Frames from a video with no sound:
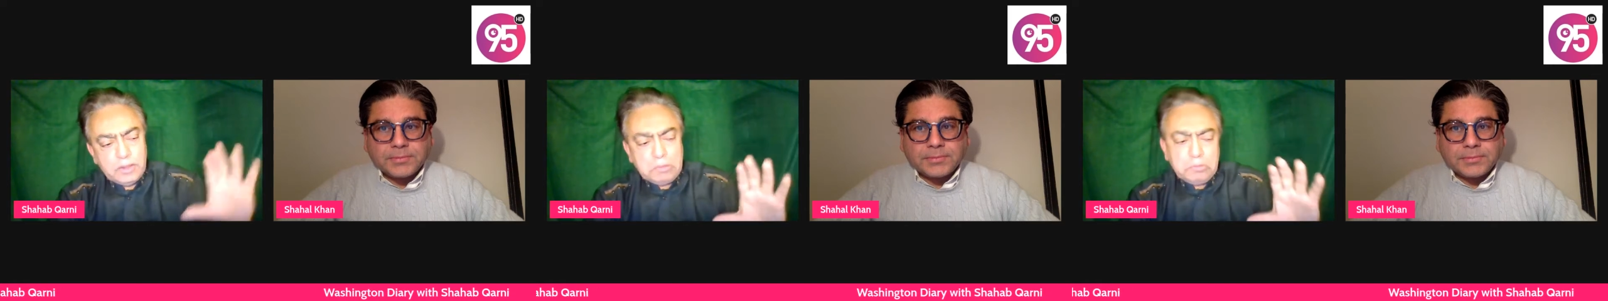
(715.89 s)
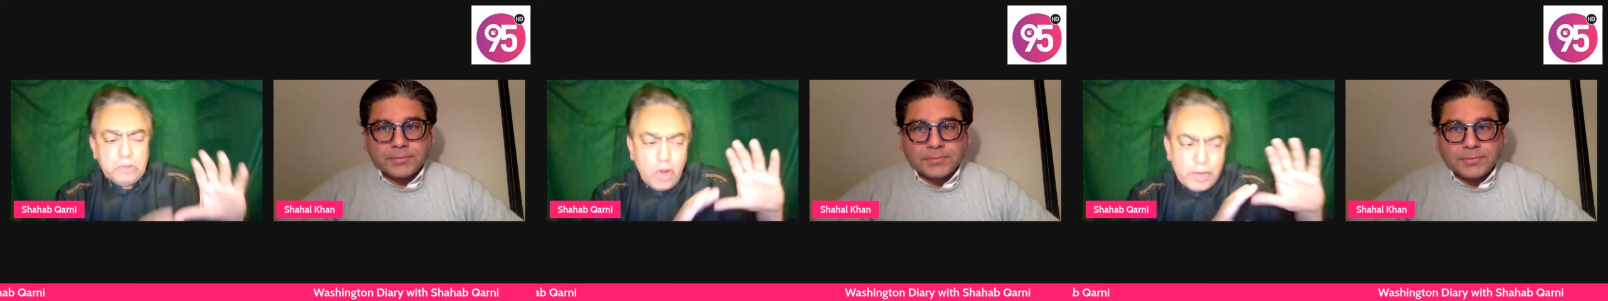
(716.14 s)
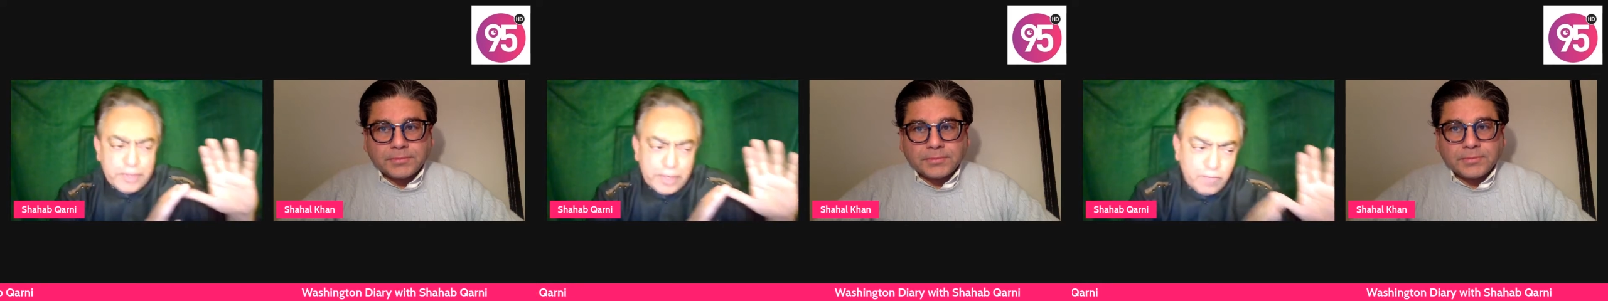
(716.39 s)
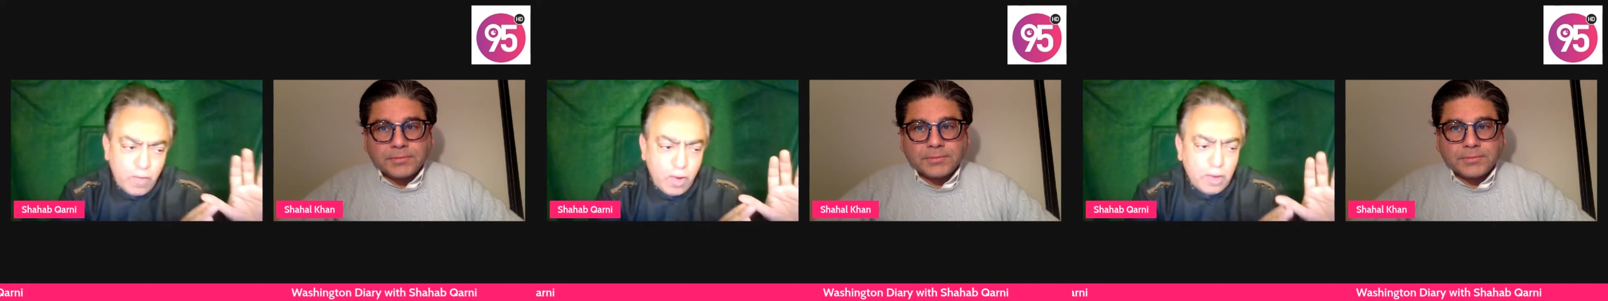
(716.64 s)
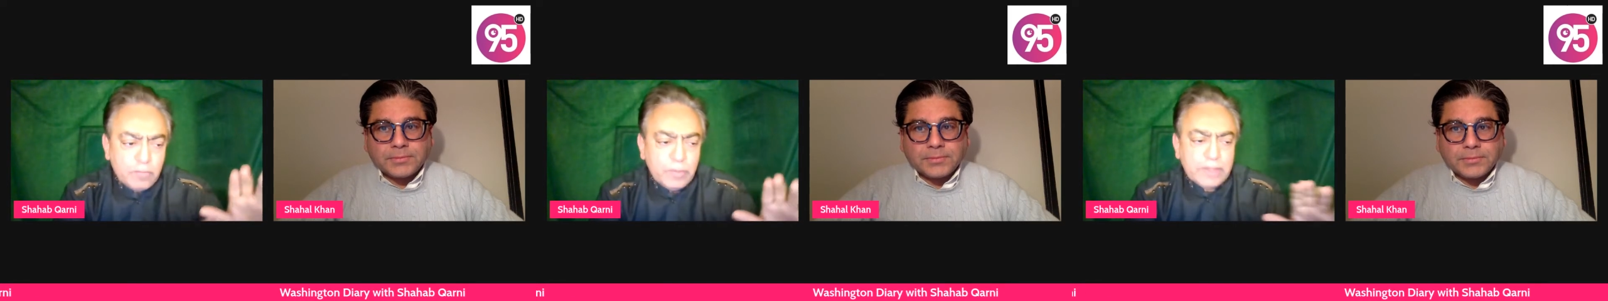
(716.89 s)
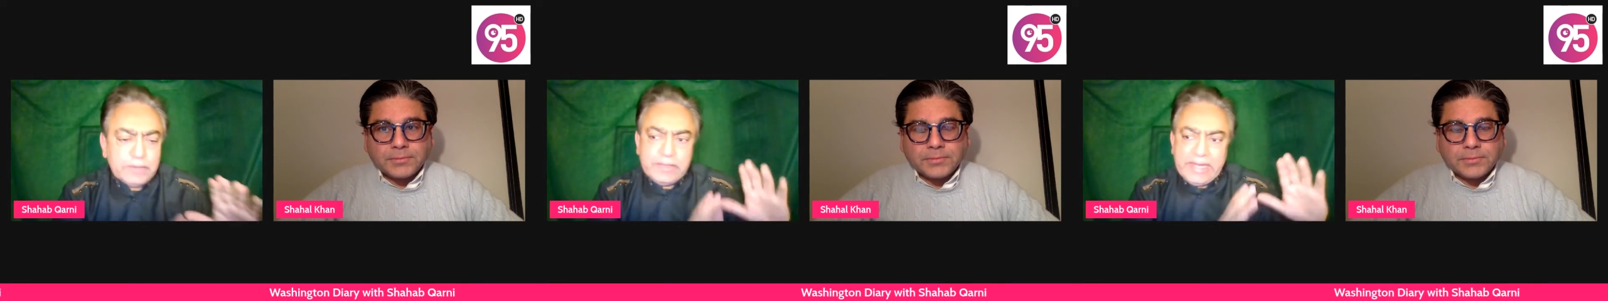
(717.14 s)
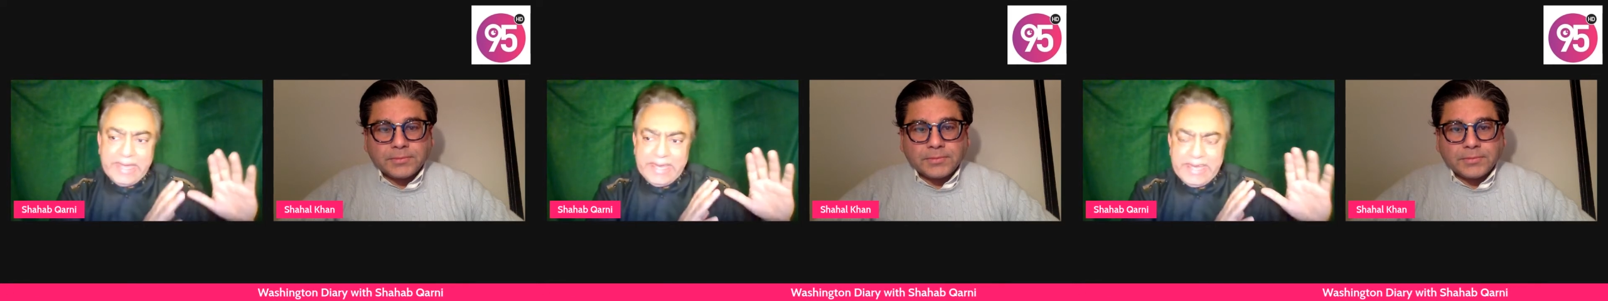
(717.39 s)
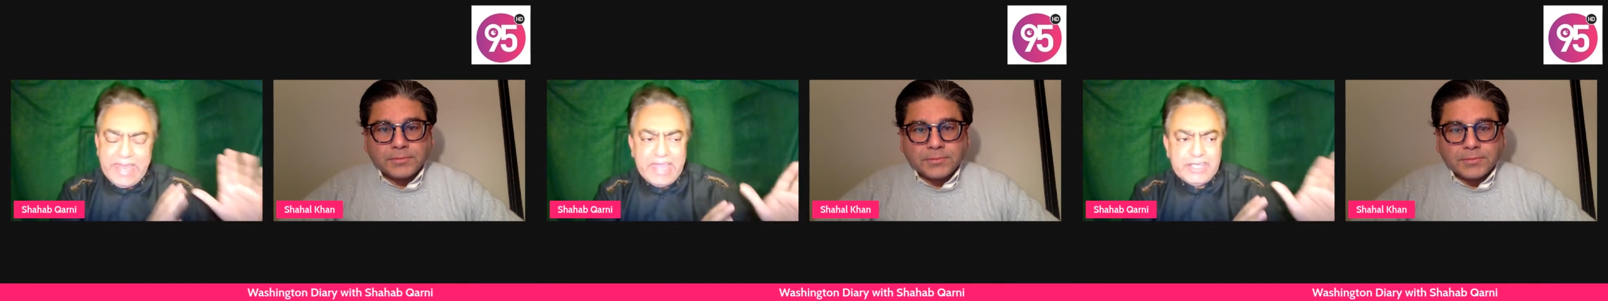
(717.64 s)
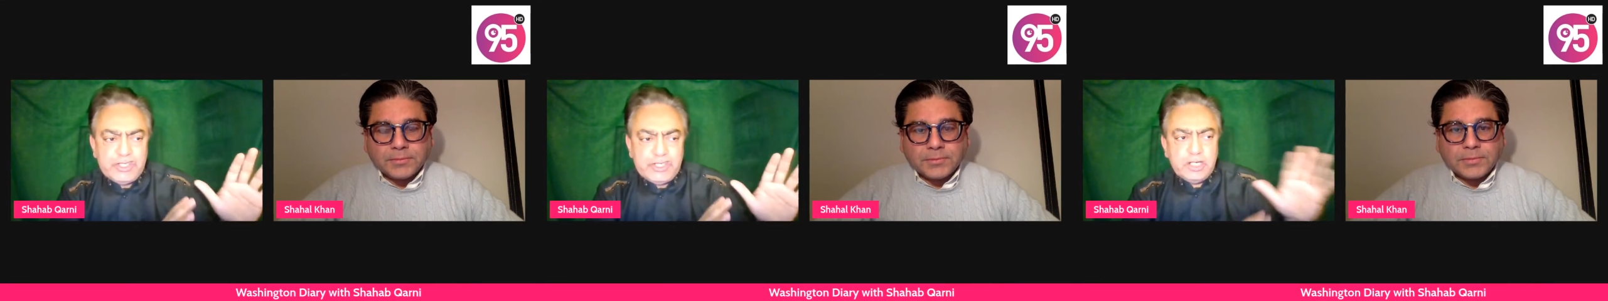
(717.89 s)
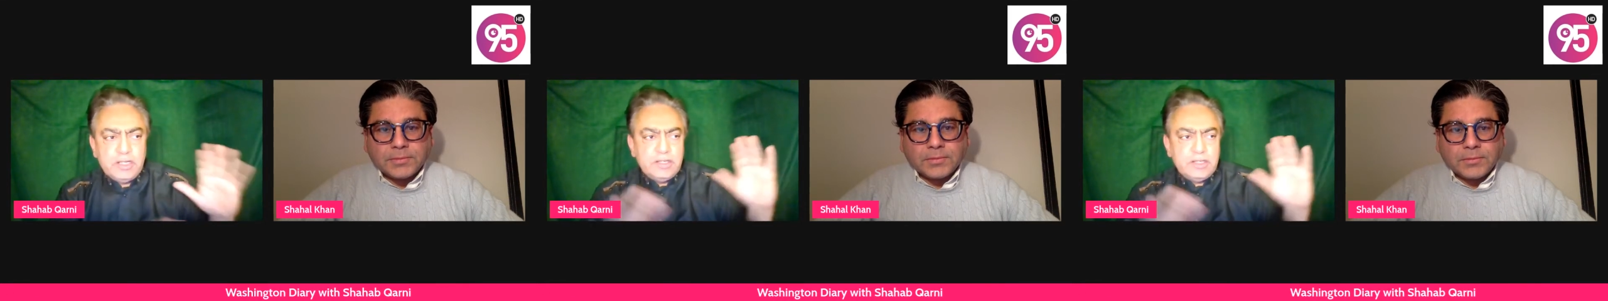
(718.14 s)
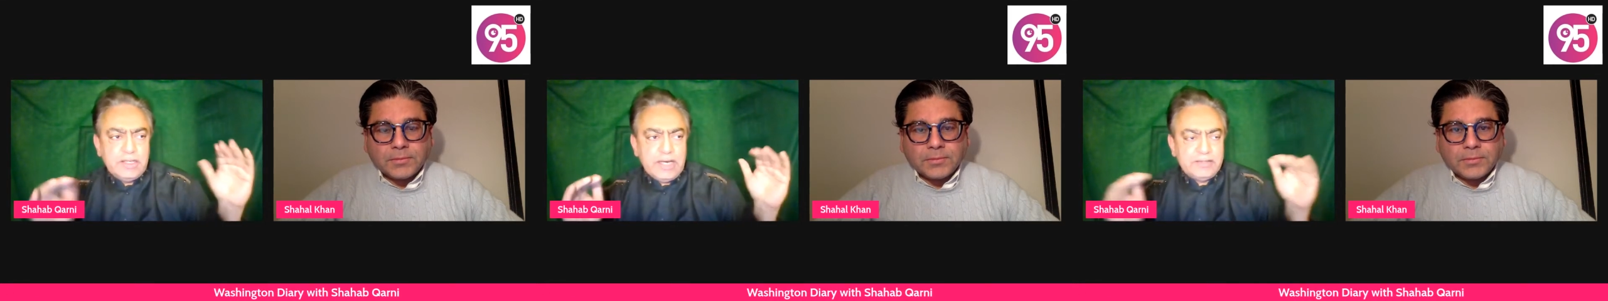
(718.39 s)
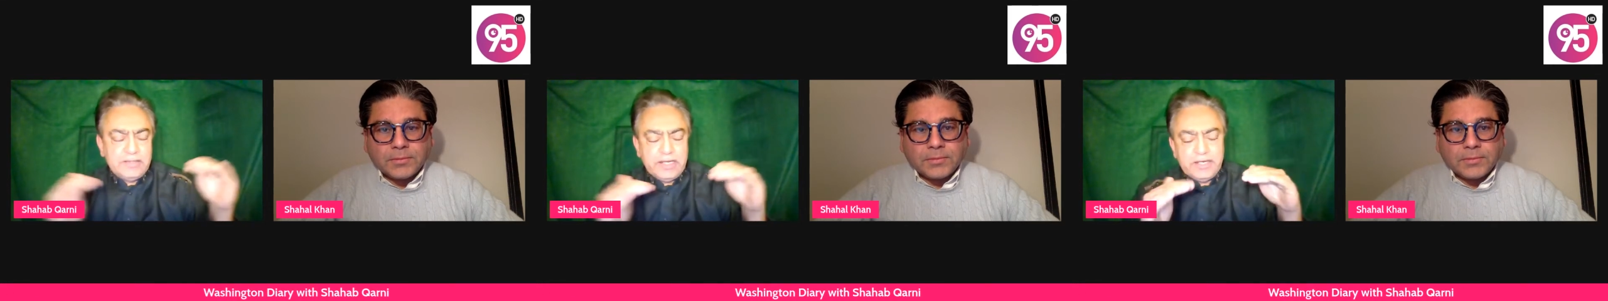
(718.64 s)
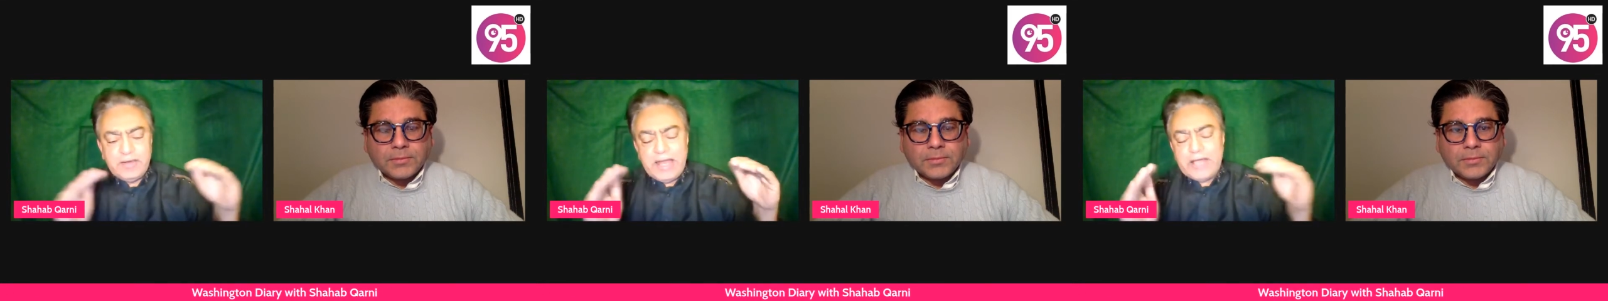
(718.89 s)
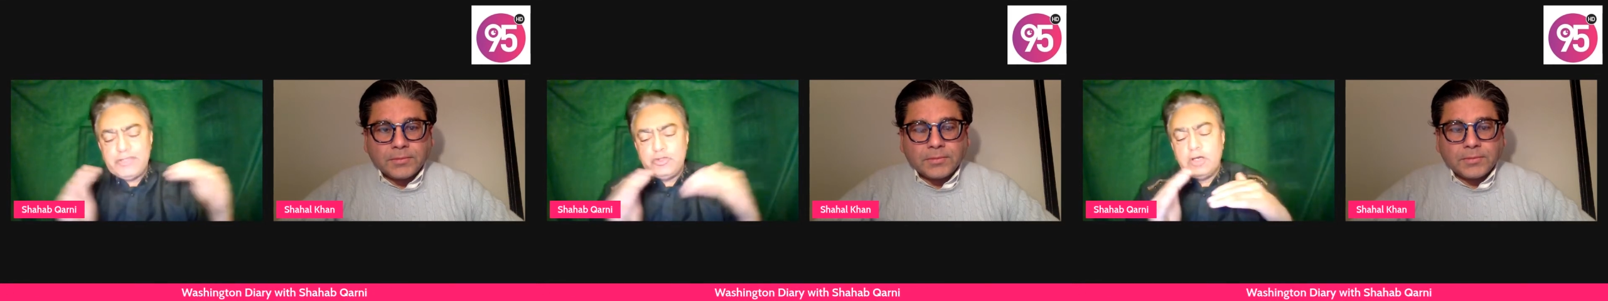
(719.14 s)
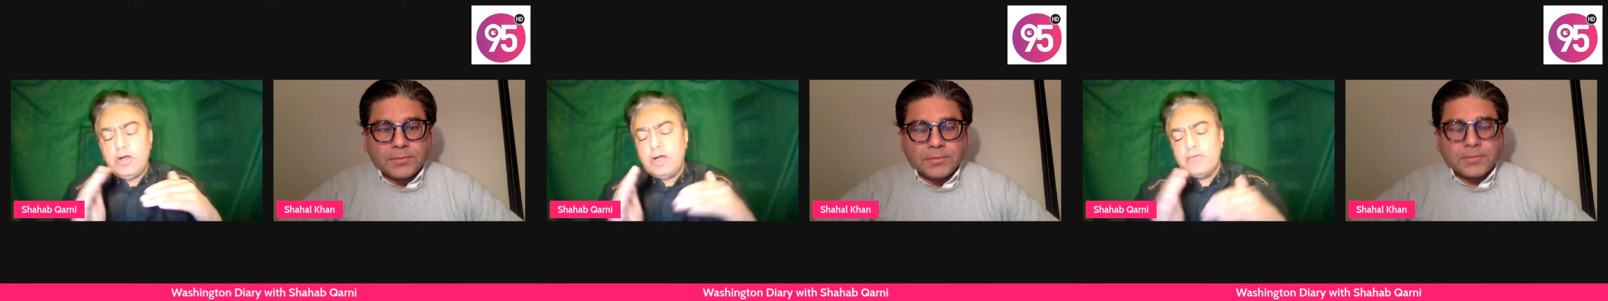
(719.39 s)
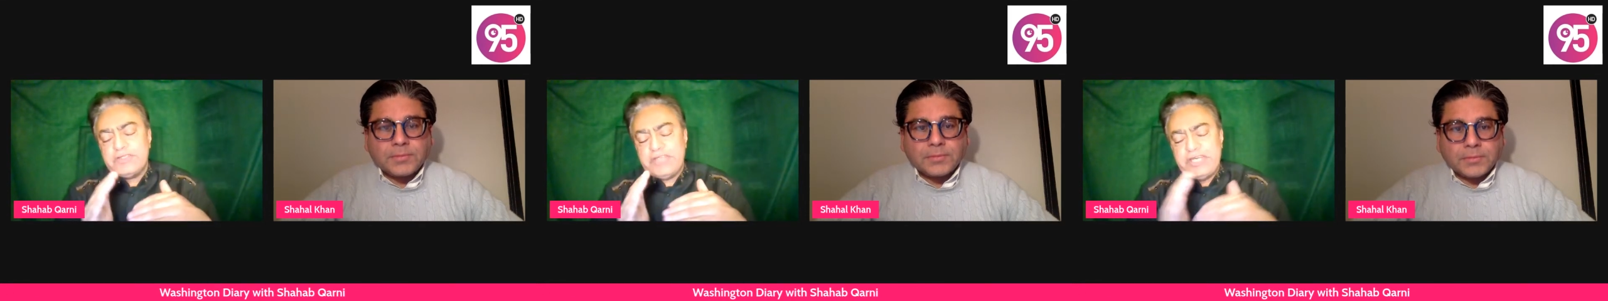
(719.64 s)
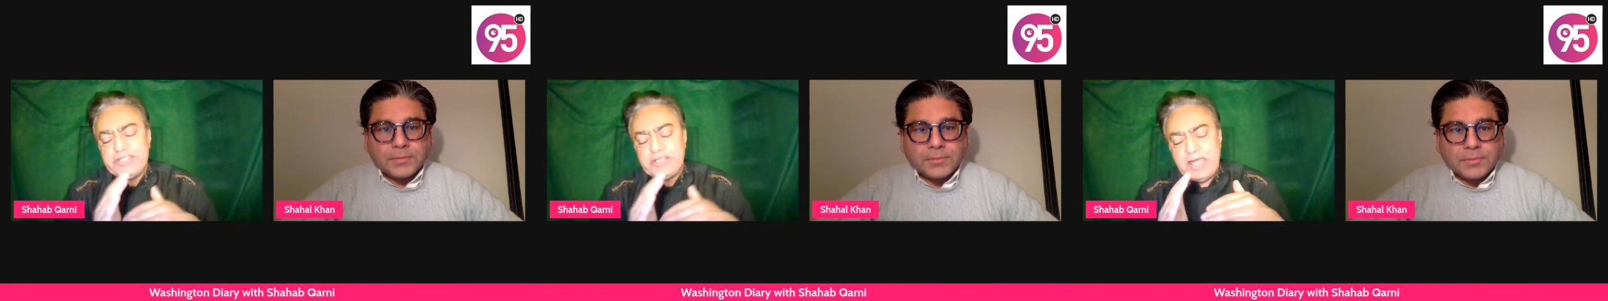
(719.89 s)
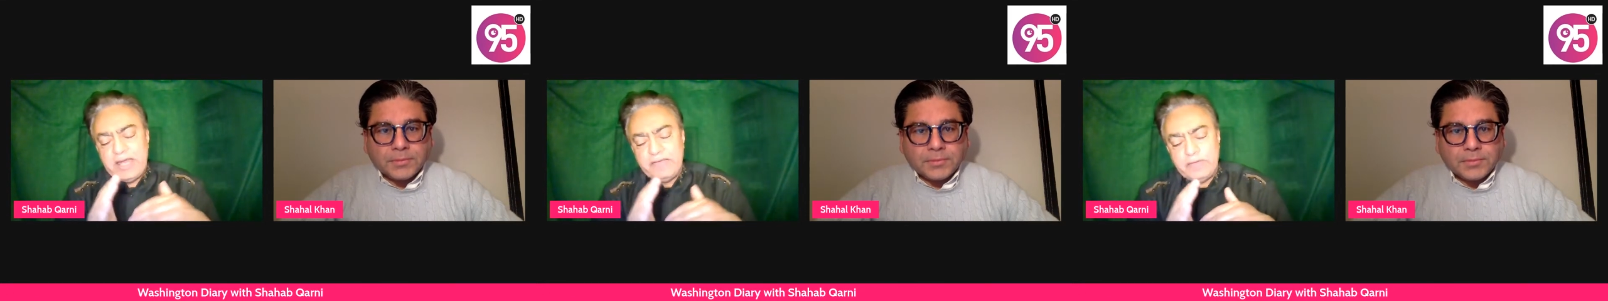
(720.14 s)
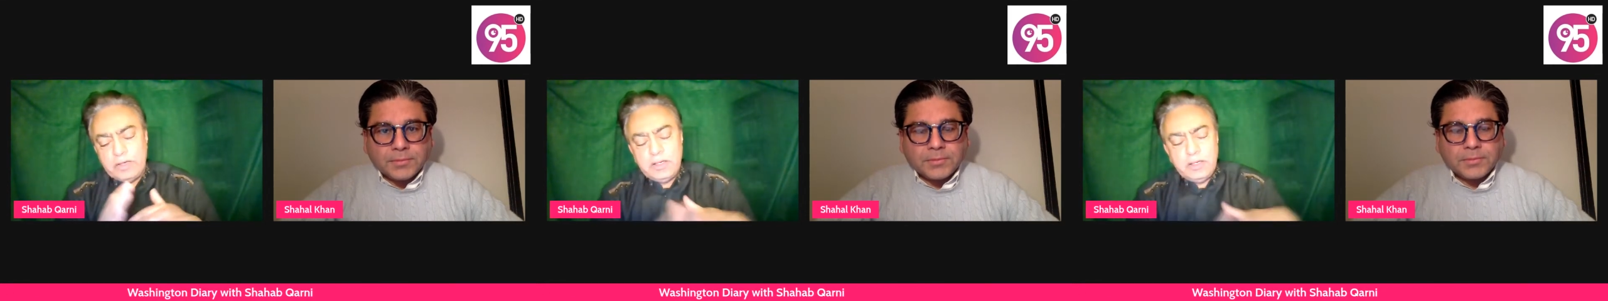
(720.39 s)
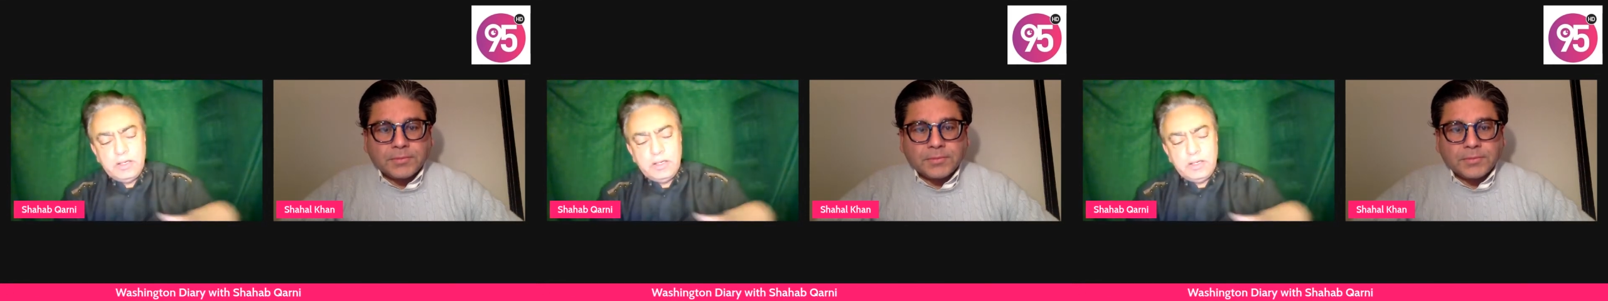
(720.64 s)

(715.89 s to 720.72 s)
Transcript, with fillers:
Speaker 1: uh, not involved, but engaged at the intellectual conversation level.